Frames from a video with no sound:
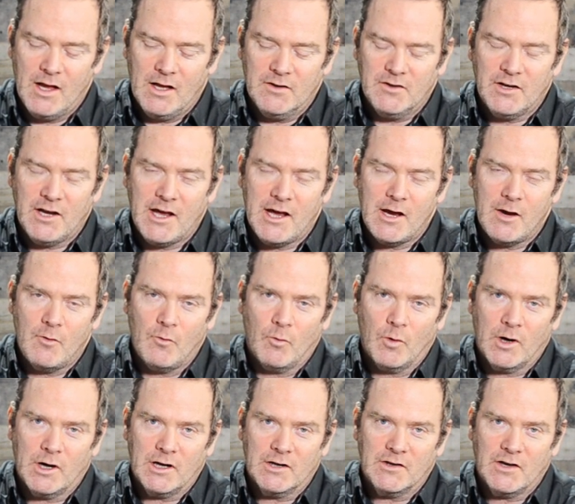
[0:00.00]
Today
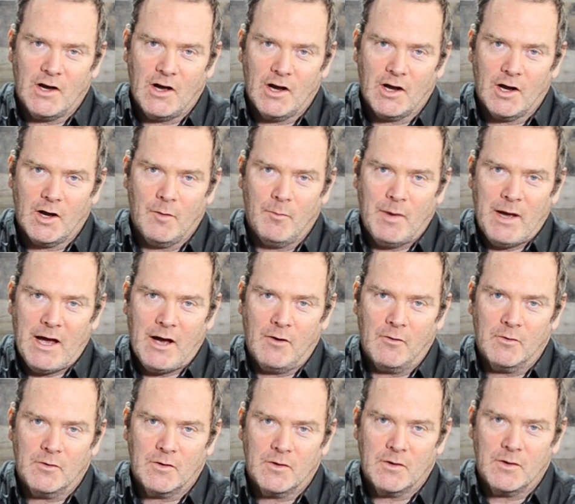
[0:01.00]
we're going to talk
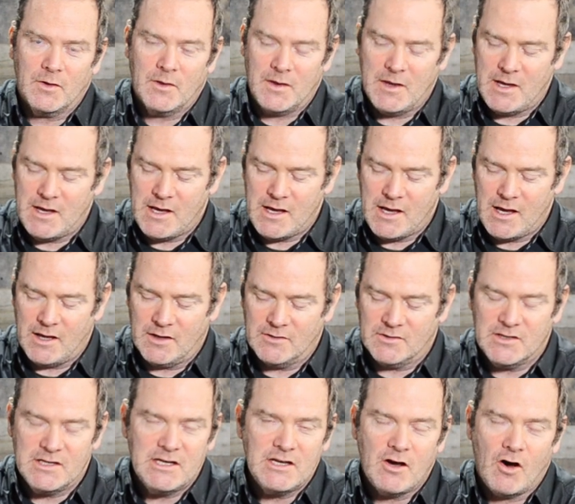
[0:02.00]
about the
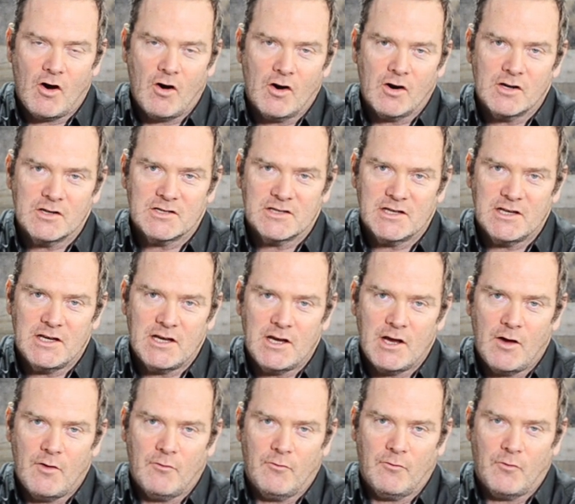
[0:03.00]
D R
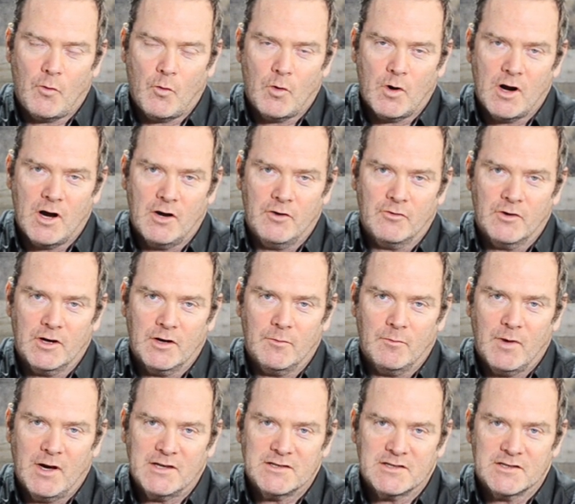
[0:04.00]
Z four hundred
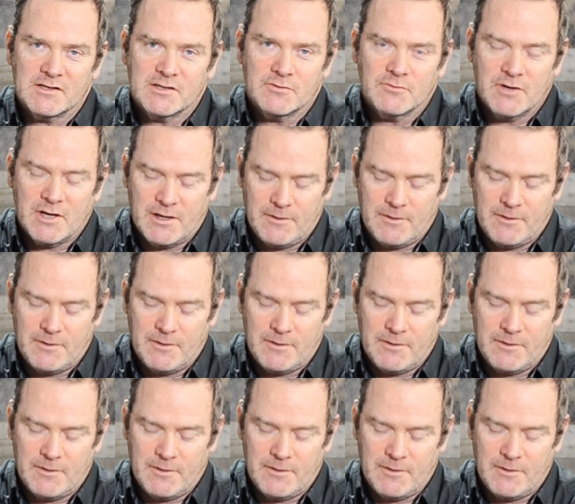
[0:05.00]
by Suzuki.